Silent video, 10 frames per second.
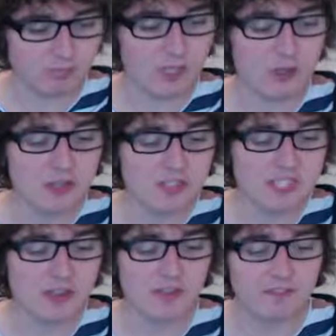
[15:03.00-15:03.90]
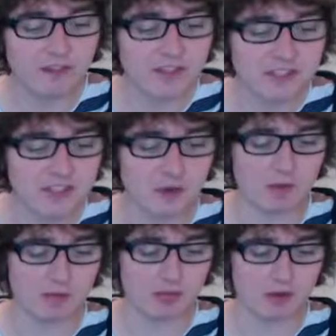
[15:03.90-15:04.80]
You can see that the first note
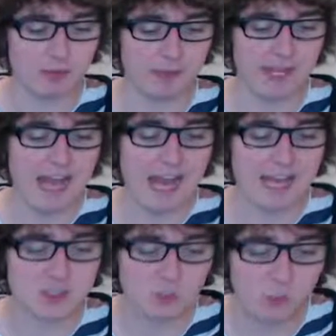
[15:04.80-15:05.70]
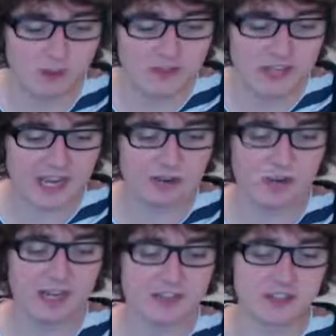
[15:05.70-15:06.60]
of the grouping has one
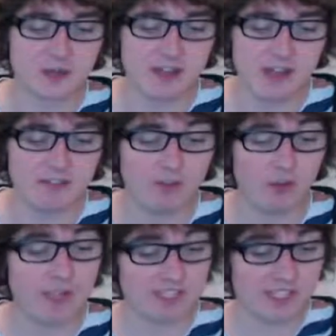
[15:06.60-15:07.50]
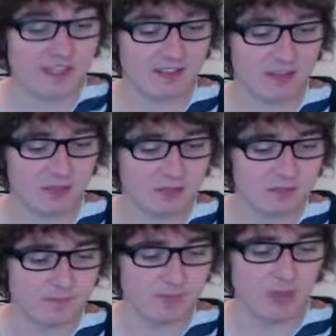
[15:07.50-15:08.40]
tail and so therefore is an 8th note,
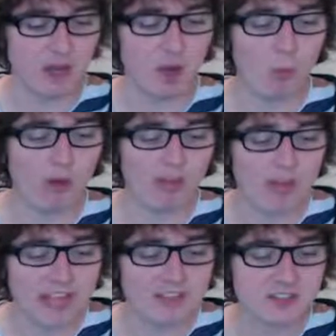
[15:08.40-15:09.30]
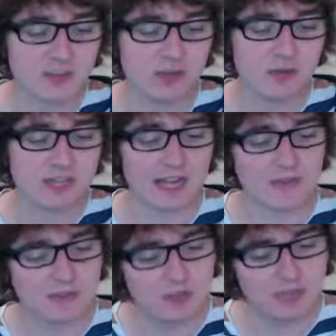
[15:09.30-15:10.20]
while the next two notes
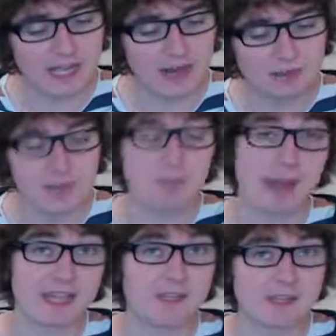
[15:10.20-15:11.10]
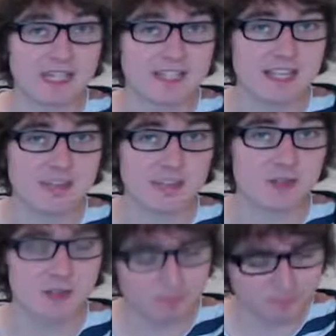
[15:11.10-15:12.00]
have two tails, making them 16th
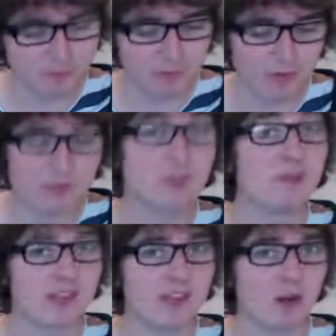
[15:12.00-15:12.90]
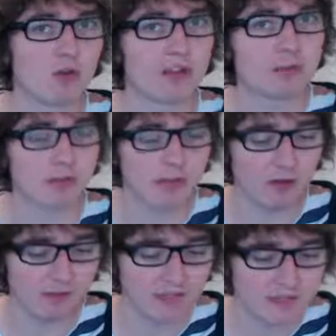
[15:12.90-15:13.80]
notes. We've done that already, pretty
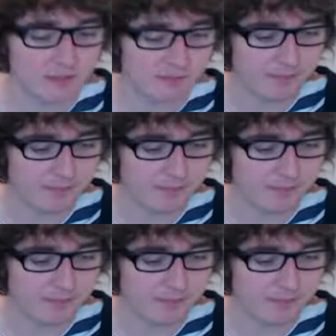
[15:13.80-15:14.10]
obvious.